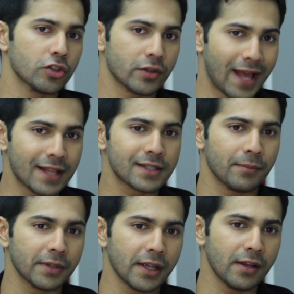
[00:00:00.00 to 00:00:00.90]
So that's
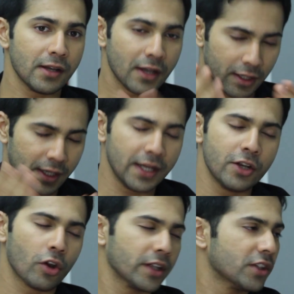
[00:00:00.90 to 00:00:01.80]
something. Luckily,
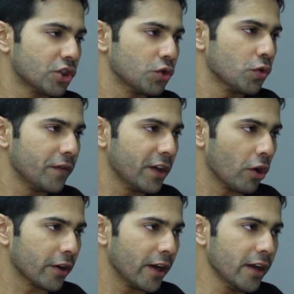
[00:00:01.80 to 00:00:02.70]
during the shoot, we
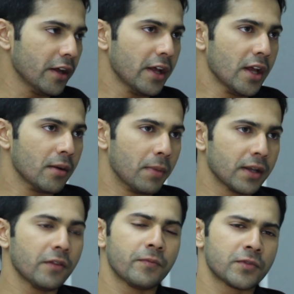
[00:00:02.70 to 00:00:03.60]
got right. Hmm.
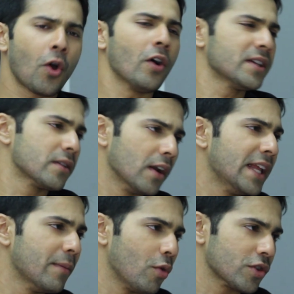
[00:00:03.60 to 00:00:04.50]
But the song is
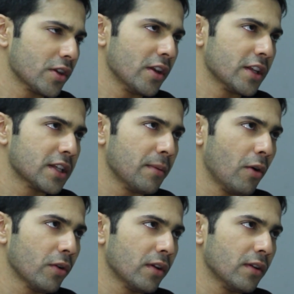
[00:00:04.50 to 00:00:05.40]
really emotional. It's
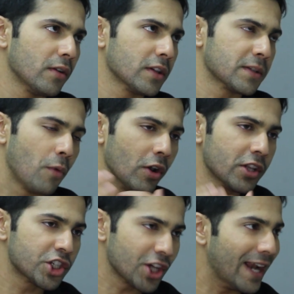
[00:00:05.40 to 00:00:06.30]
about a, a
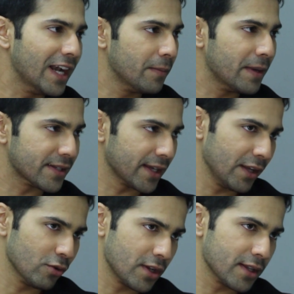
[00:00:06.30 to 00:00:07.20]
small child
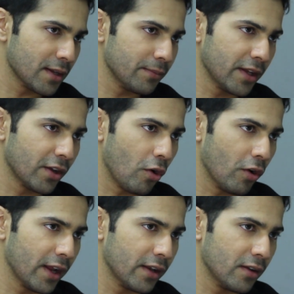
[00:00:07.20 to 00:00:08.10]
basically who's done something
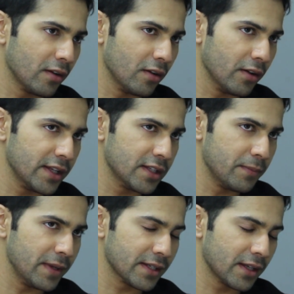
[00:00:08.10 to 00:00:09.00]
wrong and uh, he's
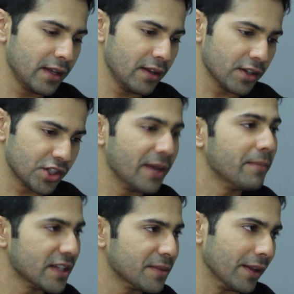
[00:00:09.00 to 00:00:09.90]
basically
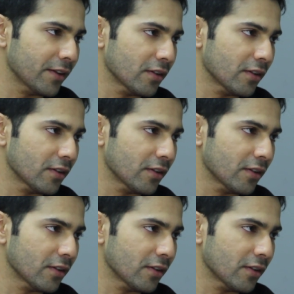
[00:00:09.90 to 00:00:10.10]
ashamed his mother